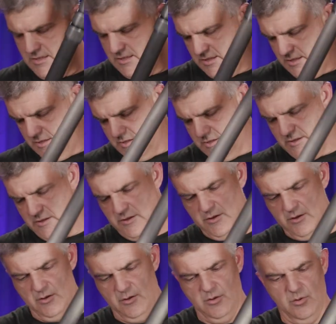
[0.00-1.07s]

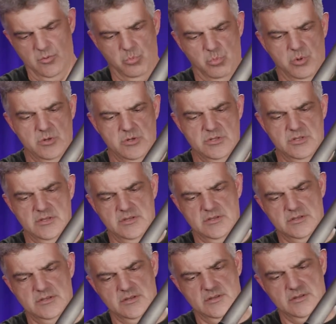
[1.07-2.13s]
And push
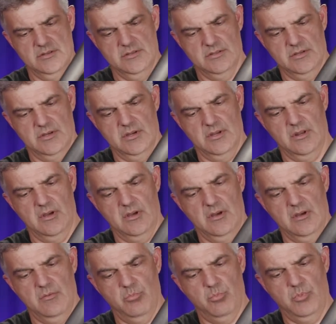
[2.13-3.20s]
this side
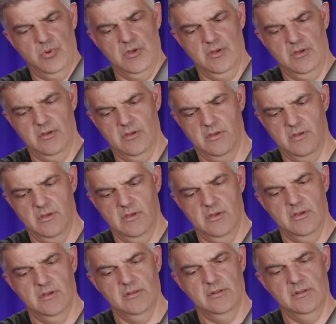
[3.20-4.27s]
up
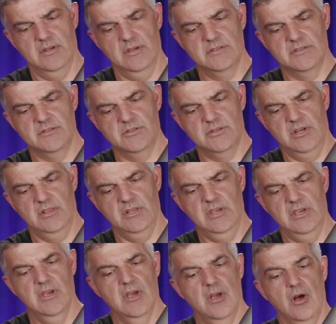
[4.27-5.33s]
nice and gently.
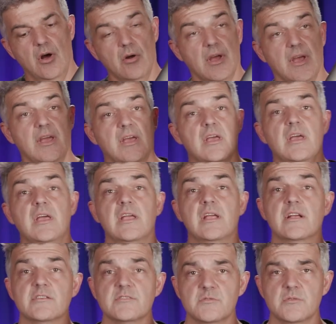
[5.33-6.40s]
Okay,
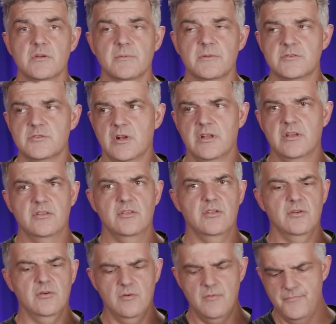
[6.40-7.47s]
here's what I'm going to try to
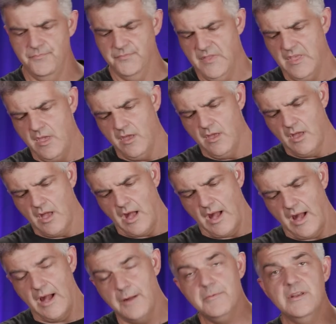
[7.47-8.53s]
do.
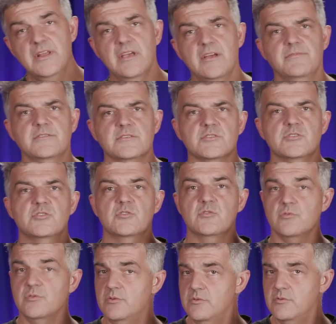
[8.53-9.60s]
I'm going to have to
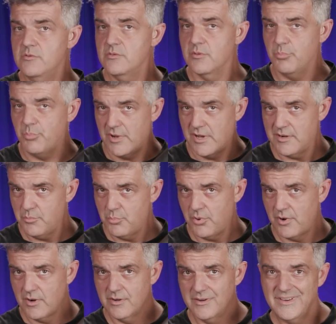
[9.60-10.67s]
screw the bottom
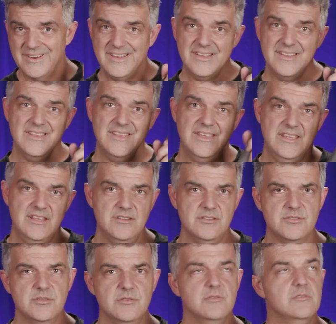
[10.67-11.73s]
part
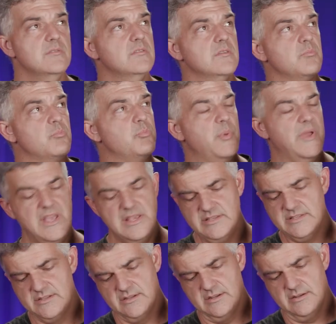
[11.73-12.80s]
into the
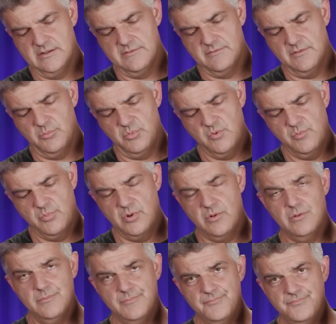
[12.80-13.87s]
base of the boom pole.